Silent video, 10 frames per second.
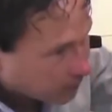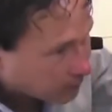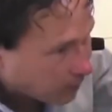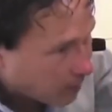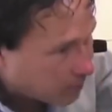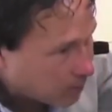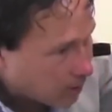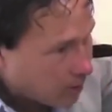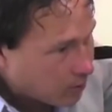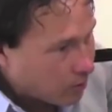Excalibur
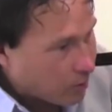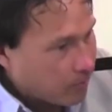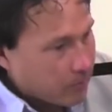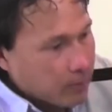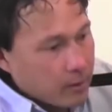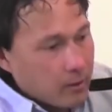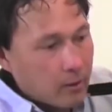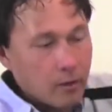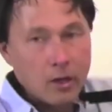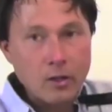dehydrator,
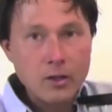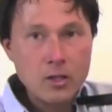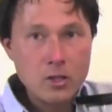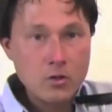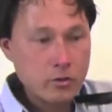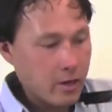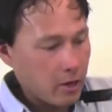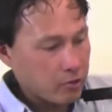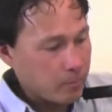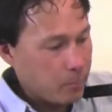literally you can
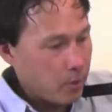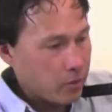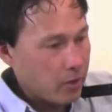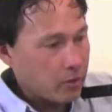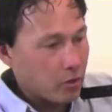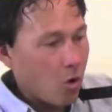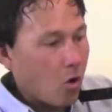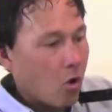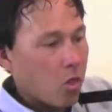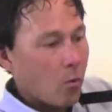actually put things
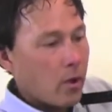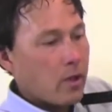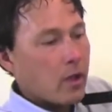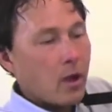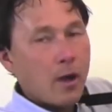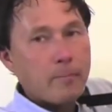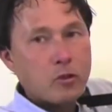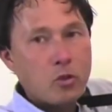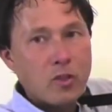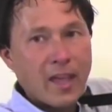all the way up
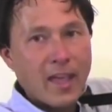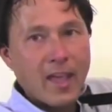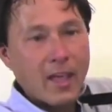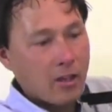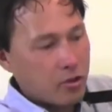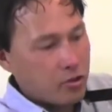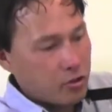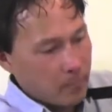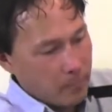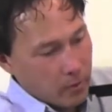to the
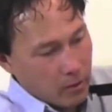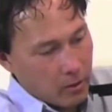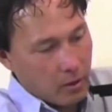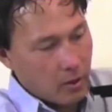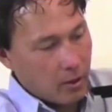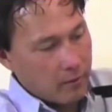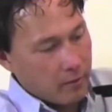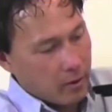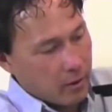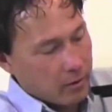edge of
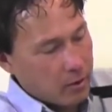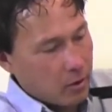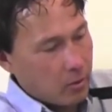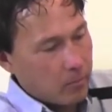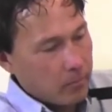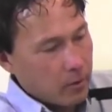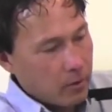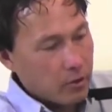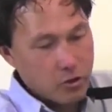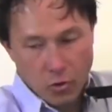you know,
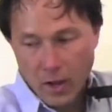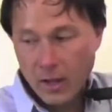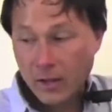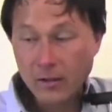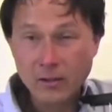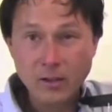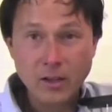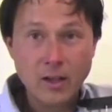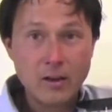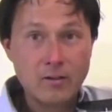the tray to
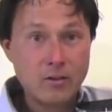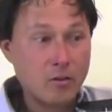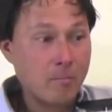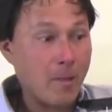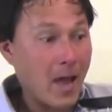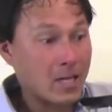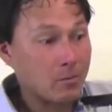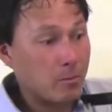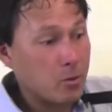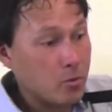get
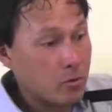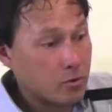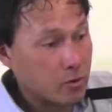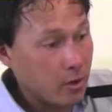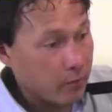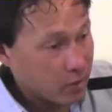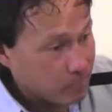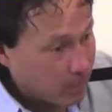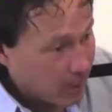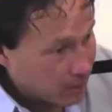maximum use of the
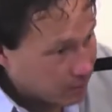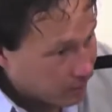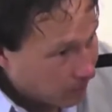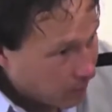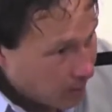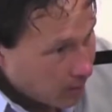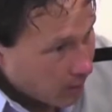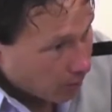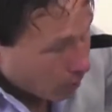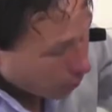space.
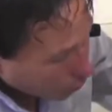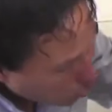Now, another